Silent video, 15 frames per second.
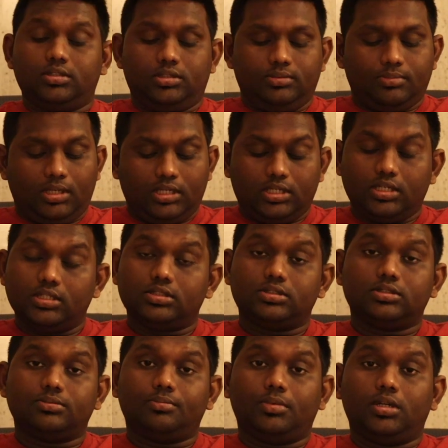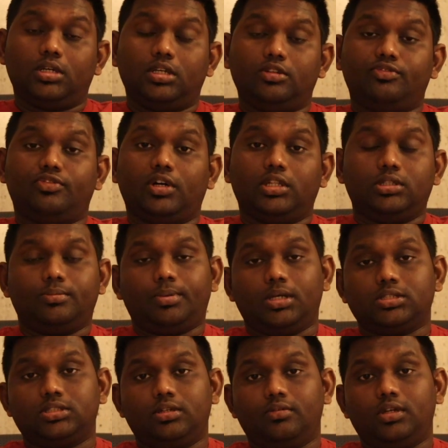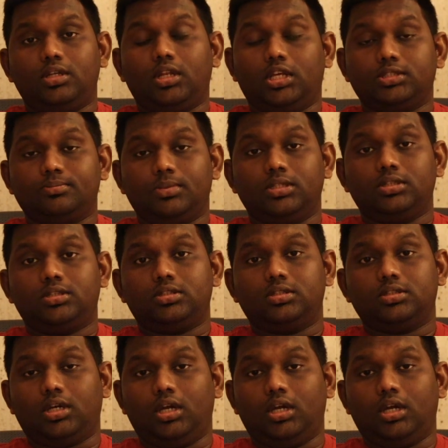In my case, my father passed away last month.